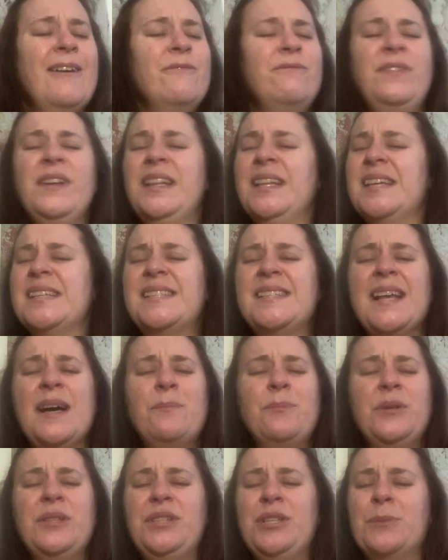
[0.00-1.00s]
Fill us
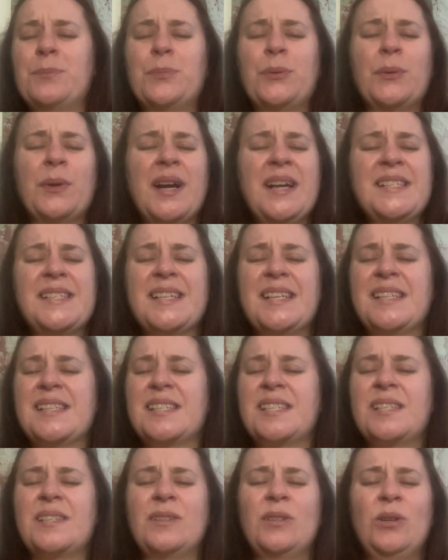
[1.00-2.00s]
up with your
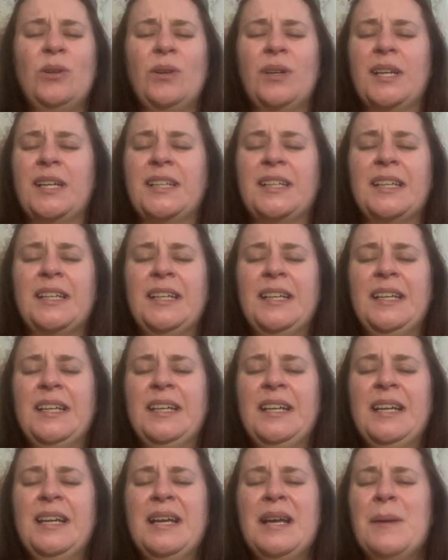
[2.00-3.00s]
presence, Lord,
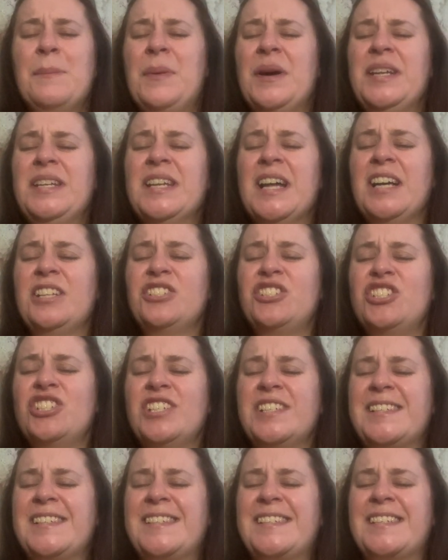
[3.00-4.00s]
but not
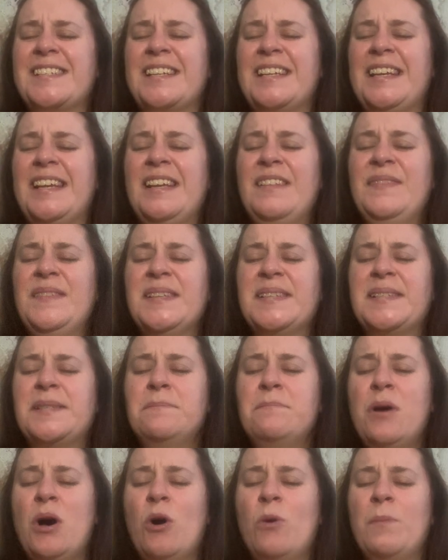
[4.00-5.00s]
just in this
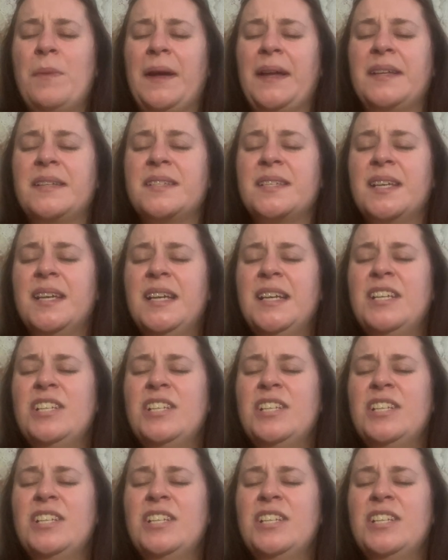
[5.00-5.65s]
moment.